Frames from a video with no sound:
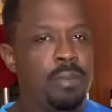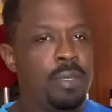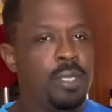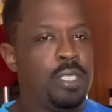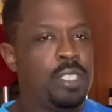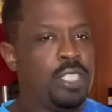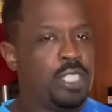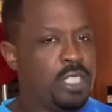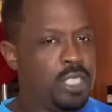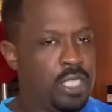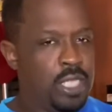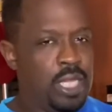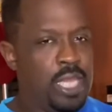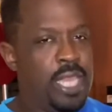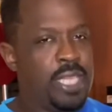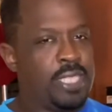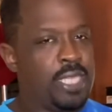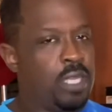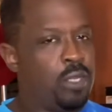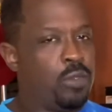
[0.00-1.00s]
just in
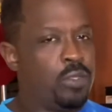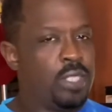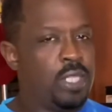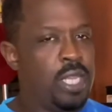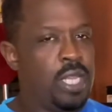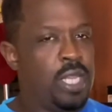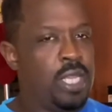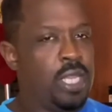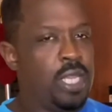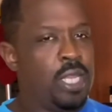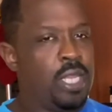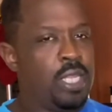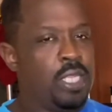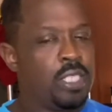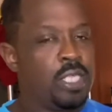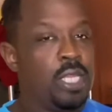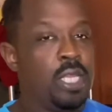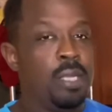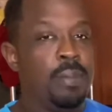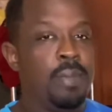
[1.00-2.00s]
case I don't say it again, is
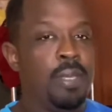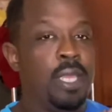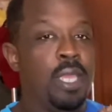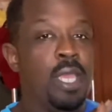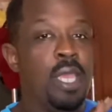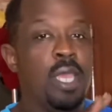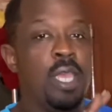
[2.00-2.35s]
gonna be